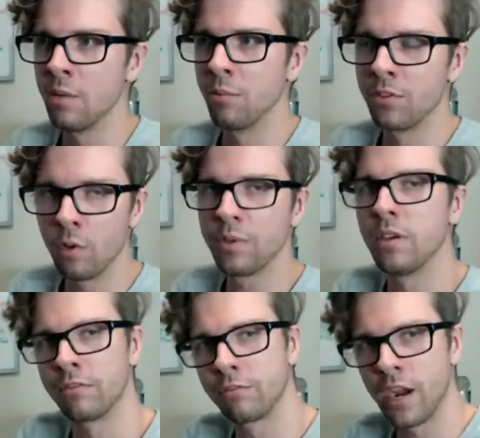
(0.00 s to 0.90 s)
But don't be
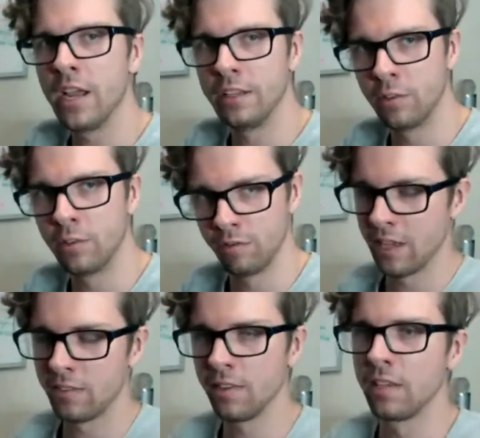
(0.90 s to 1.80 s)
afraid to
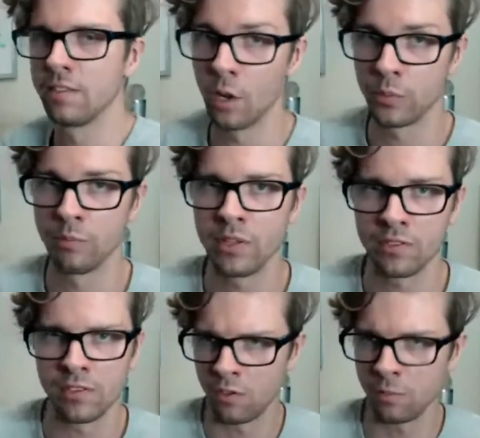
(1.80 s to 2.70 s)
invest in things to help your
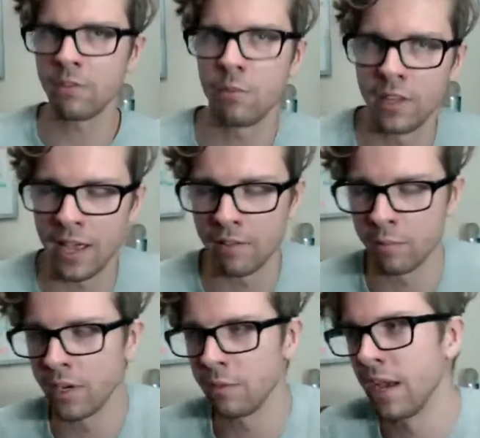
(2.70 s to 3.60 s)
business, especially when they have a
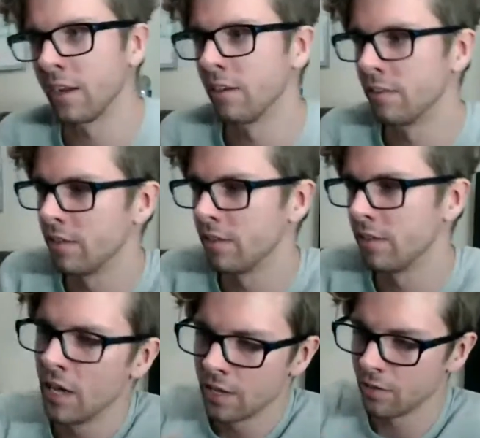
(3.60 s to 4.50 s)
money back
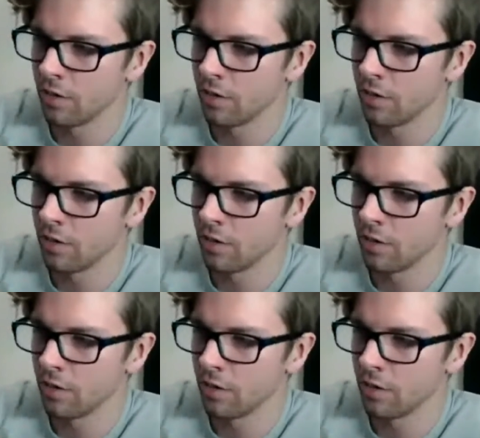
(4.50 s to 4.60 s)
guarantee.